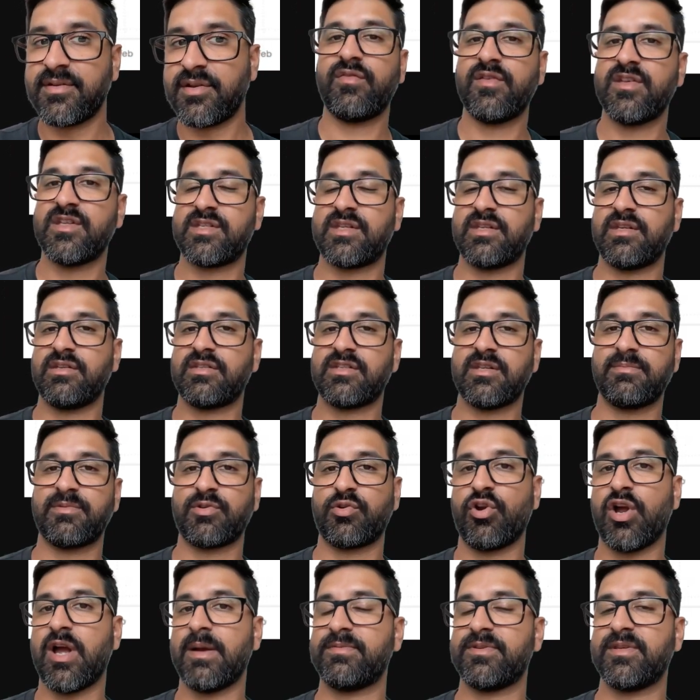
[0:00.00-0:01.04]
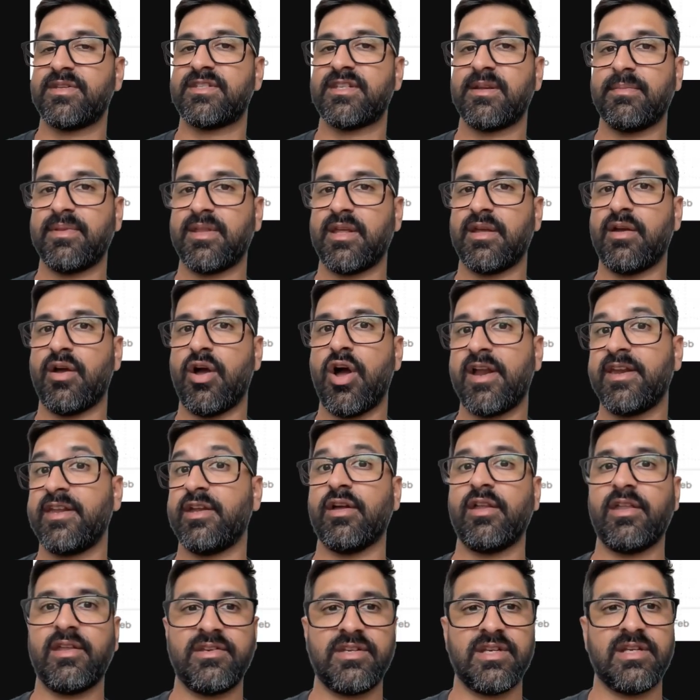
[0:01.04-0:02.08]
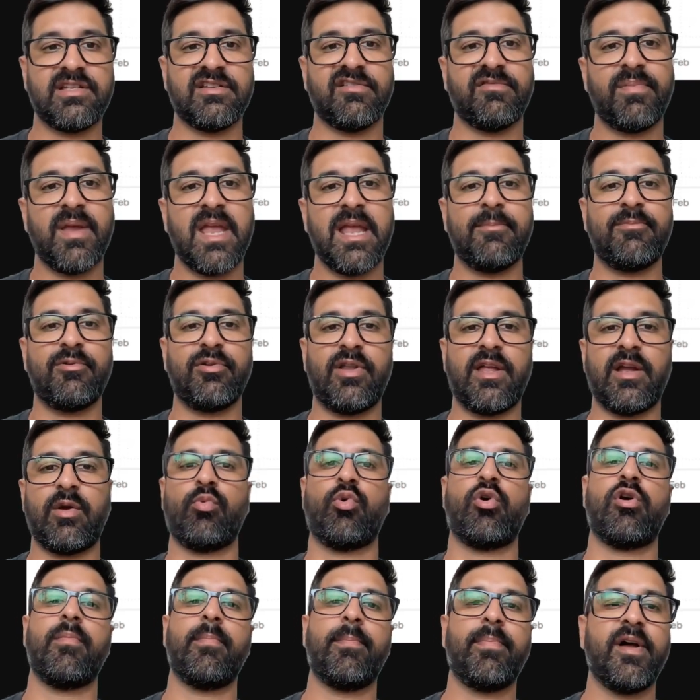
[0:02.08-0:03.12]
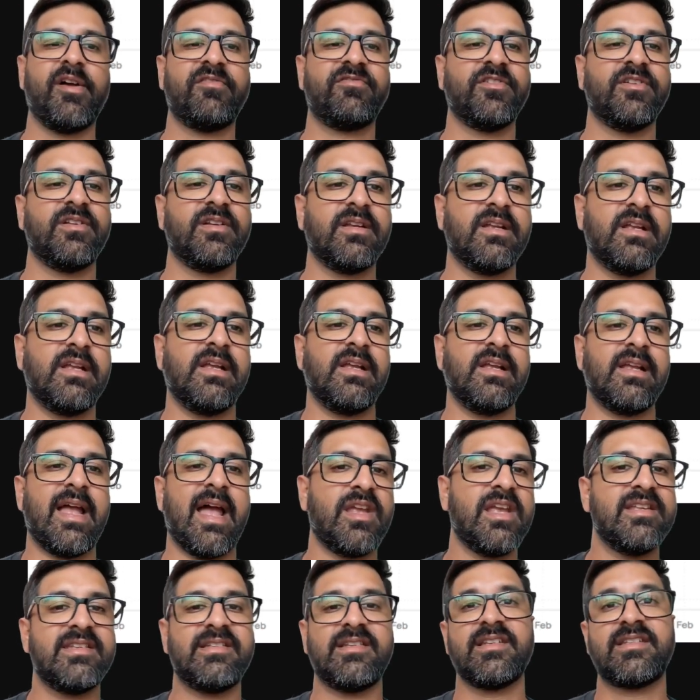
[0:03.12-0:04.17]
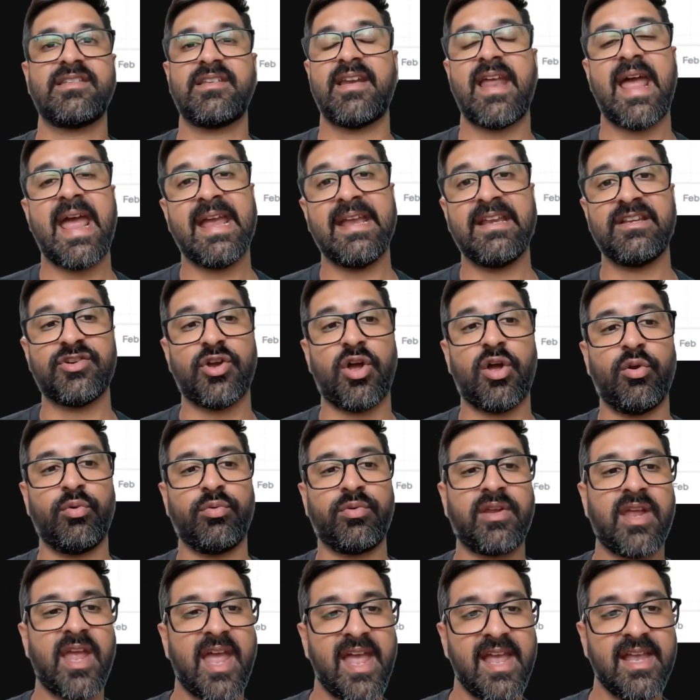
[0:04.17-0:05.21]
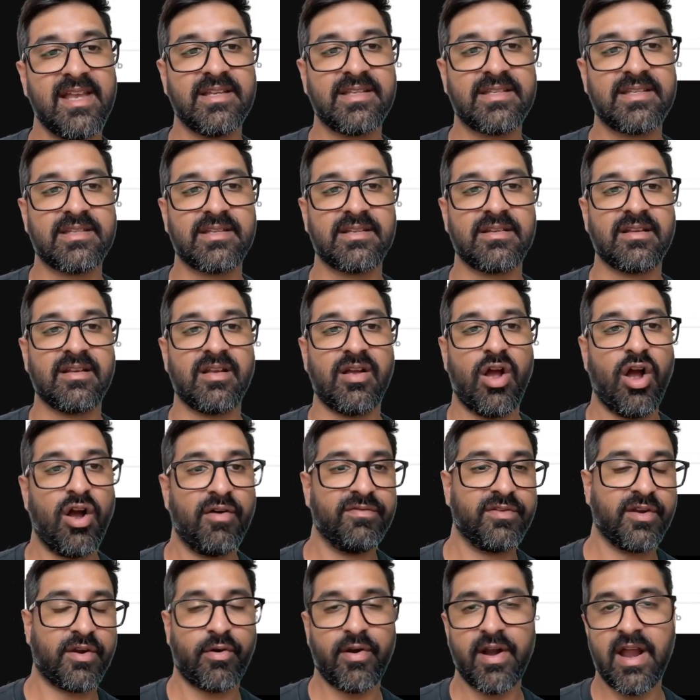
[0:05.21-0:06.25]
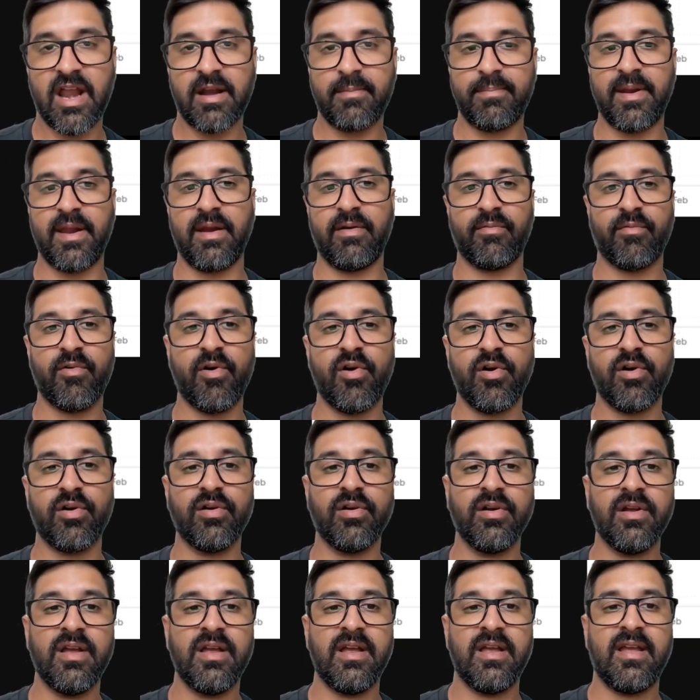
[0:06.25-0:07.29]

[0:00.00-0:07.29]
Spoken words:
If you subscribe to some of the ideologies of people like Warren Buffett, is this an age-old case of the crowd being wrong?